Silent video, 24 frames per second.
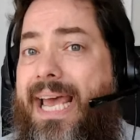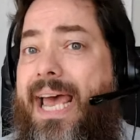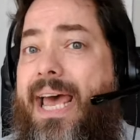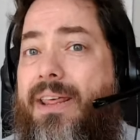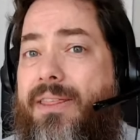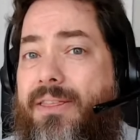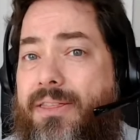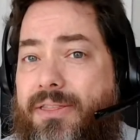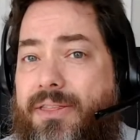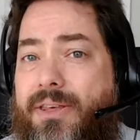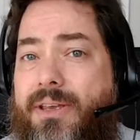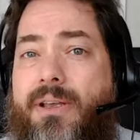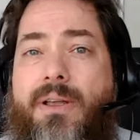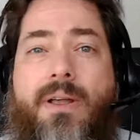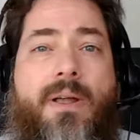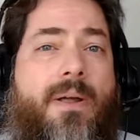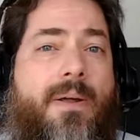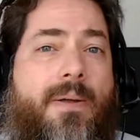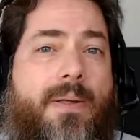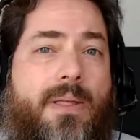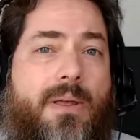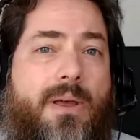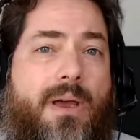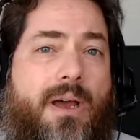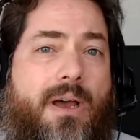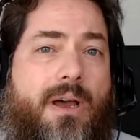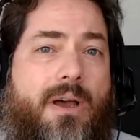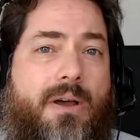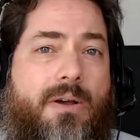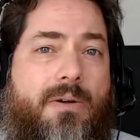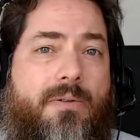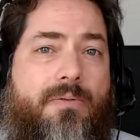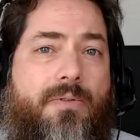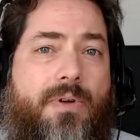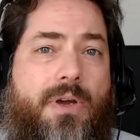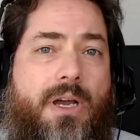death
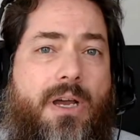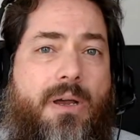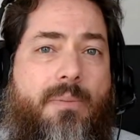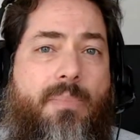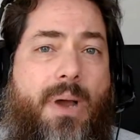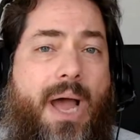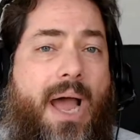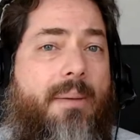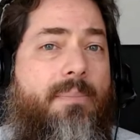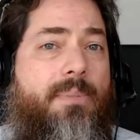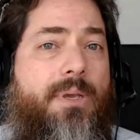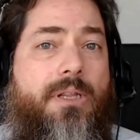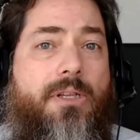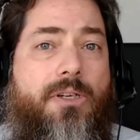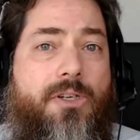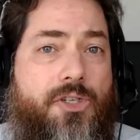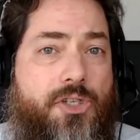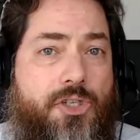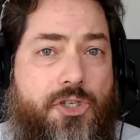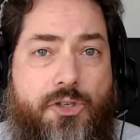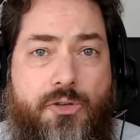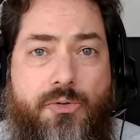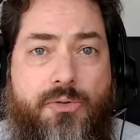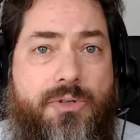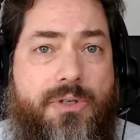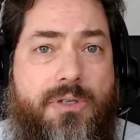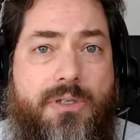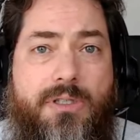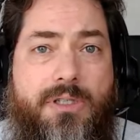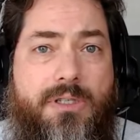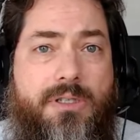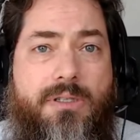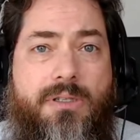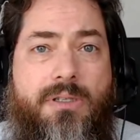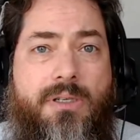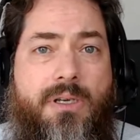of a popular
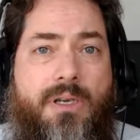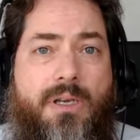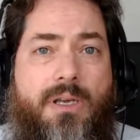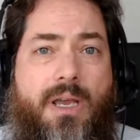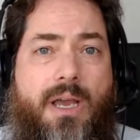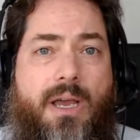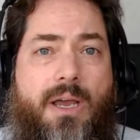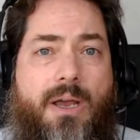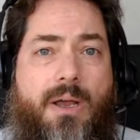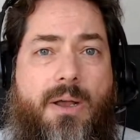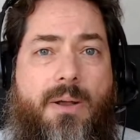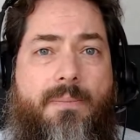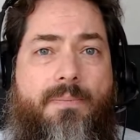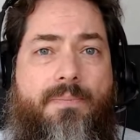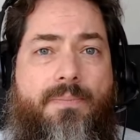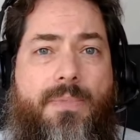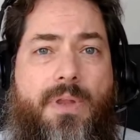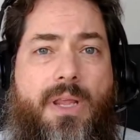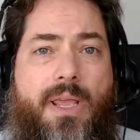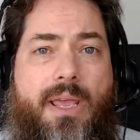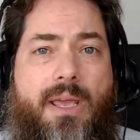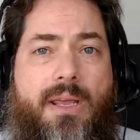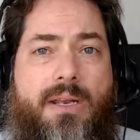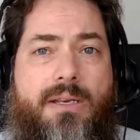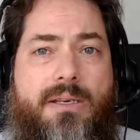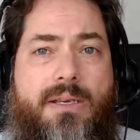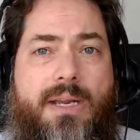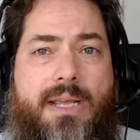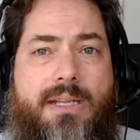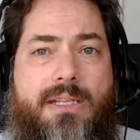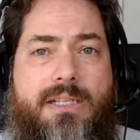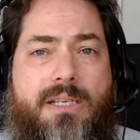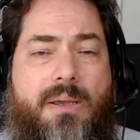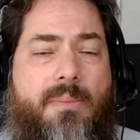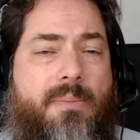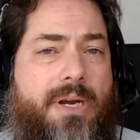student.
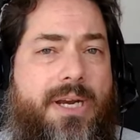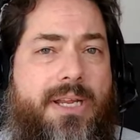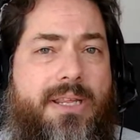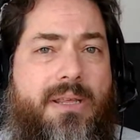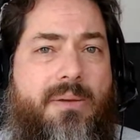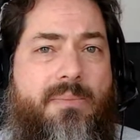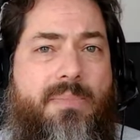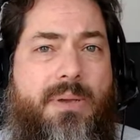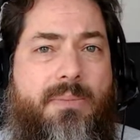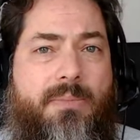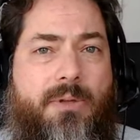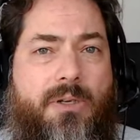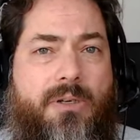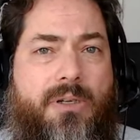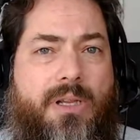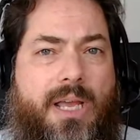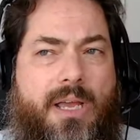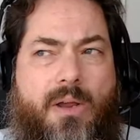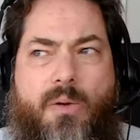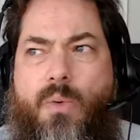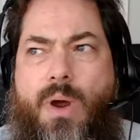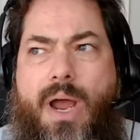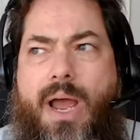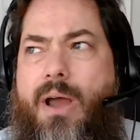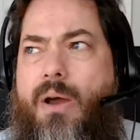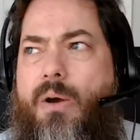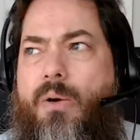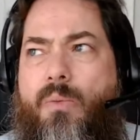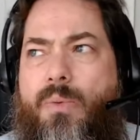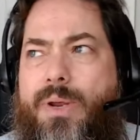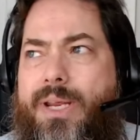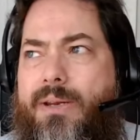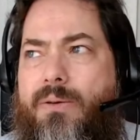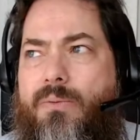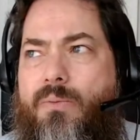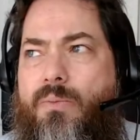And somebody that people are like, wow,
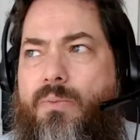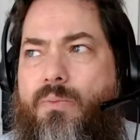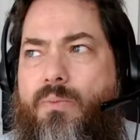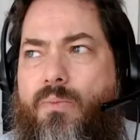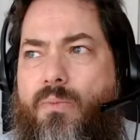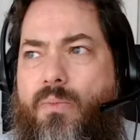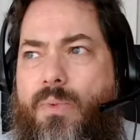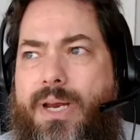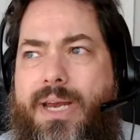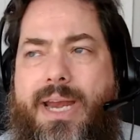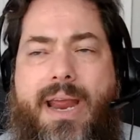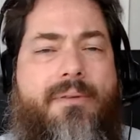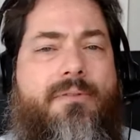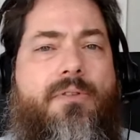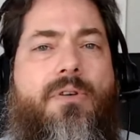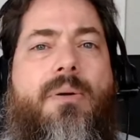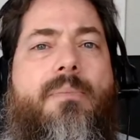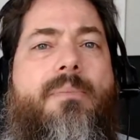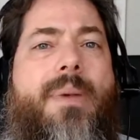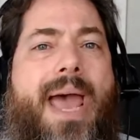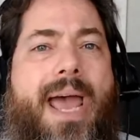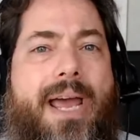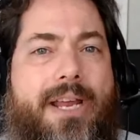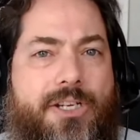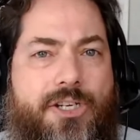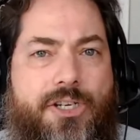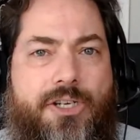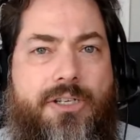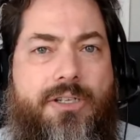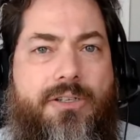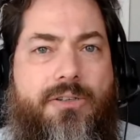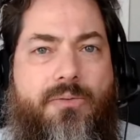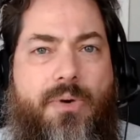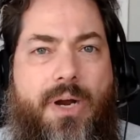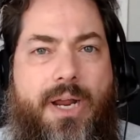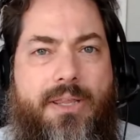we never
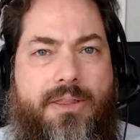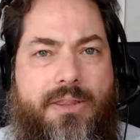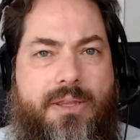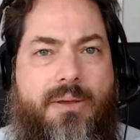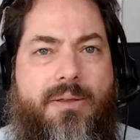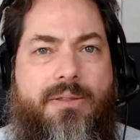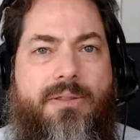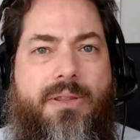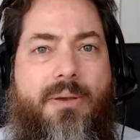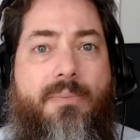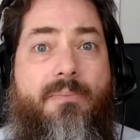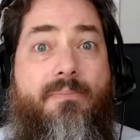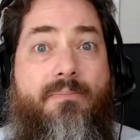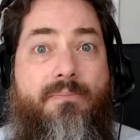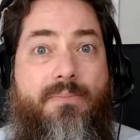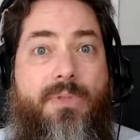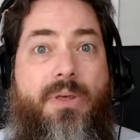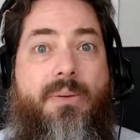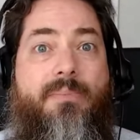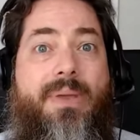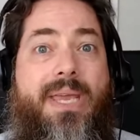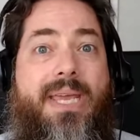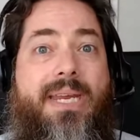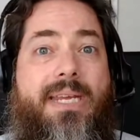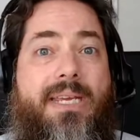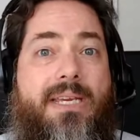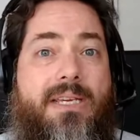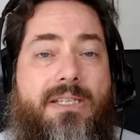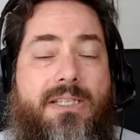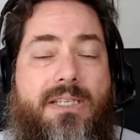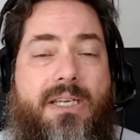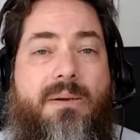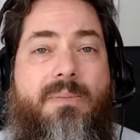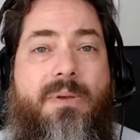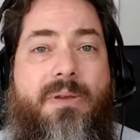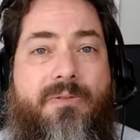imagined, right? The media
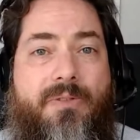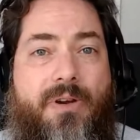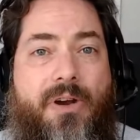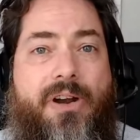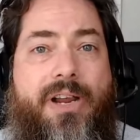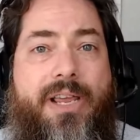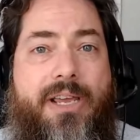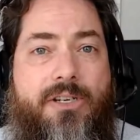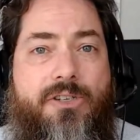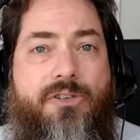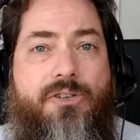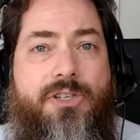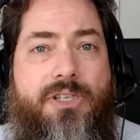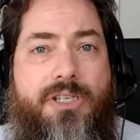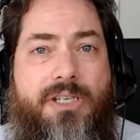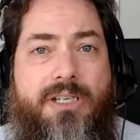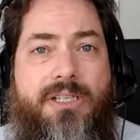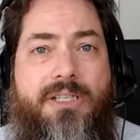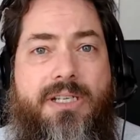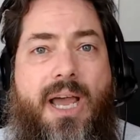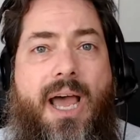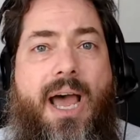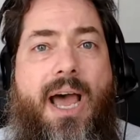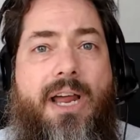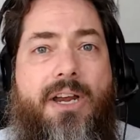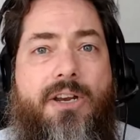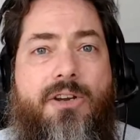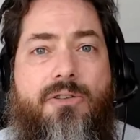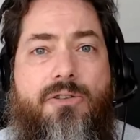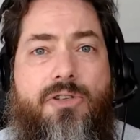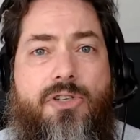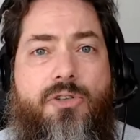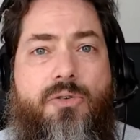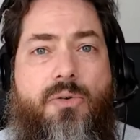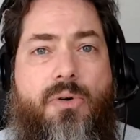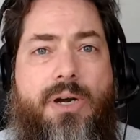is going to be very interested. It's a hot
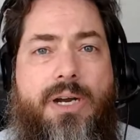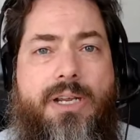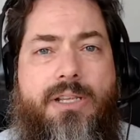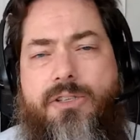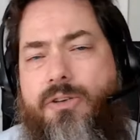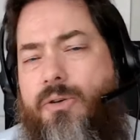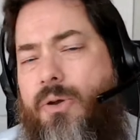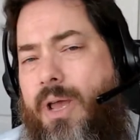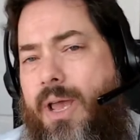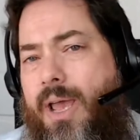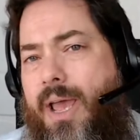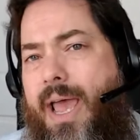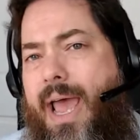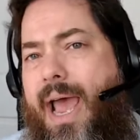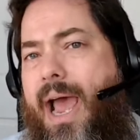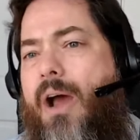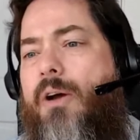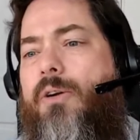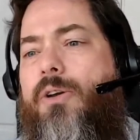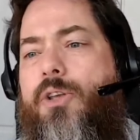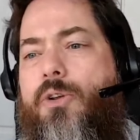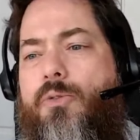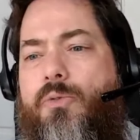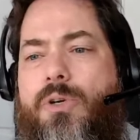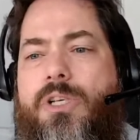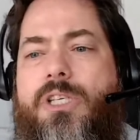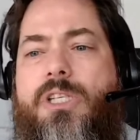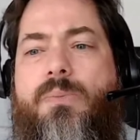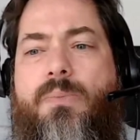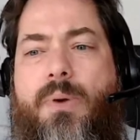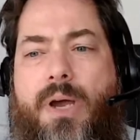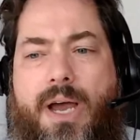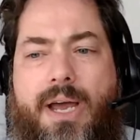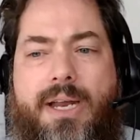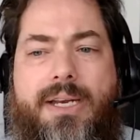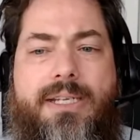news story. And so how do you
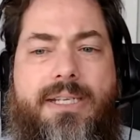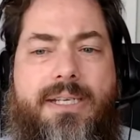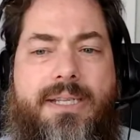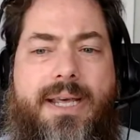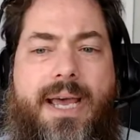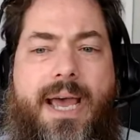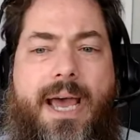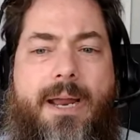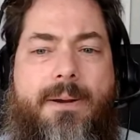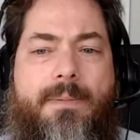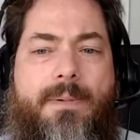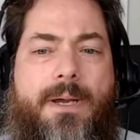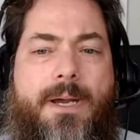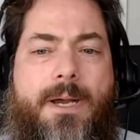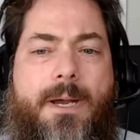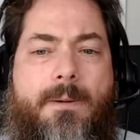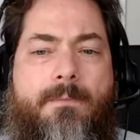respond to that?